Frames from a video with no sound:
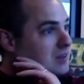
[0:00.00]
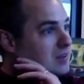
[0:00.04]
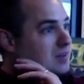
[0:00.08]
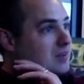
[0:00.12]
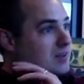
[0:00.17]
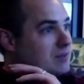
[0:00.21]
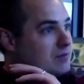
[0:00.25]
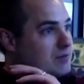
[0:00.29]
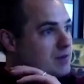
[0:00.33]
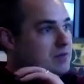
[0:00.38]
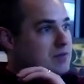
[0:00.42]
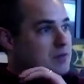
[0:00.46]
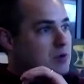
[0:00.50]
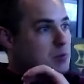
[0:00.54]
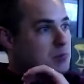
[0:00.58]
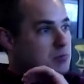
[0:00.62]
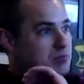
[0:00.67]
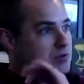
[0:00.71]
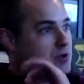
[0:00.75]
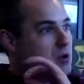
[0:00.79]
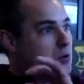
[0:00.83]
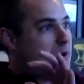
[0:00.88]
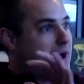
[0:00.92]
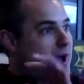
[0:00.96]
if they were
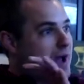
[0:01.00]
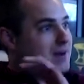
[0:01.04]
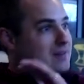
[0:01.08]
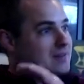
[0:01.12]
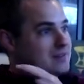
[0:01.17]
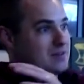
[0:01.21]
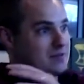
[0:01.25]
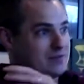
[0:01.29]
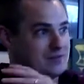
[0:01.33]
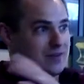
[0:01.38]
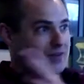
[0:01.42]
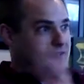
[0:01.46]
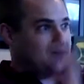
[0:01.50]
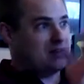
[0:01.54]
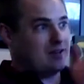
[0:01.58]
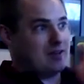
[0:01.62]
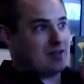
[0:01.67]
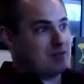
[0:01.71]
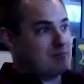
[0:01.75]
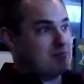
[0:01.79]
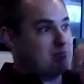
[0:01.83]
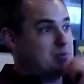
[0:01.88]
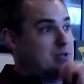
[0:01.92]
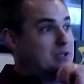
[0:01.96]
proactive
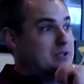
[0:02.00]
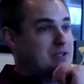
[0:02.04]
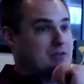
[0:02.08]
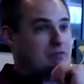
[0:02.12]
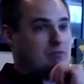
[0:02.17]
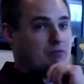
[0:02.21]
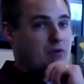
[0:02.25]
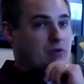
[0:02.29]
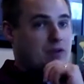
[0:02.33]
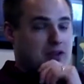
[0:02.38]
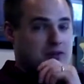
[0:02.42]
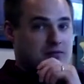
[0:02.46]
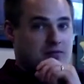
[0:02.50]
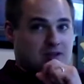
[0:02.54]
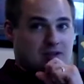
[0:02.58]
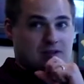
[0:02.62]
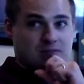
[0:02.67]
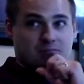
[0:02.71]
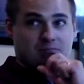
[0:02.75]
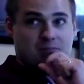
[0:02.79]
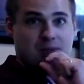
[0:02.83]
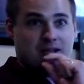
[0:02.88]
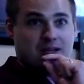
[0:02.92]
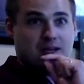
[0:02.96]
in building, in
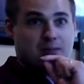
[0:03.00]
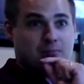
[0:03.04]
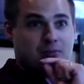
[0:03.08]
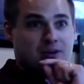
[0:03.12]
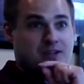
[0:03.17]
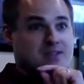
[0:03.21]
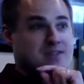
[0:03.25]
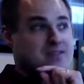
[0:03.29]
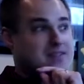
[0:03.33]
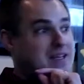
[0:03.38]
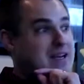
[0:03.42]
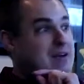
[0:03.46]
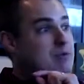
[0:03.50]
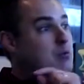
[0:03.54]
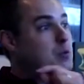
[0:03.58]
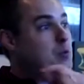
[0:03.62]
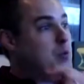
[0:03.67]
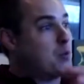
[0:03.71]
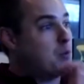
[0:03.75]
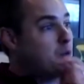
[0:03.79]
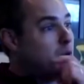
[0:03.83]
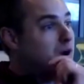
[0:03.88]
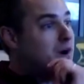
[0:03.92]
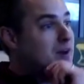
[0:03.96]
being a presence that everyone
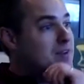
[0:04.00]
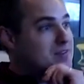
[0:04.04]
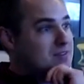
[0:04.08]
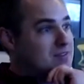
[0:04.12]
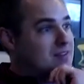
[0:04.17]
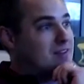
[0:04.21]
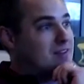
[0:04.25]
wanted,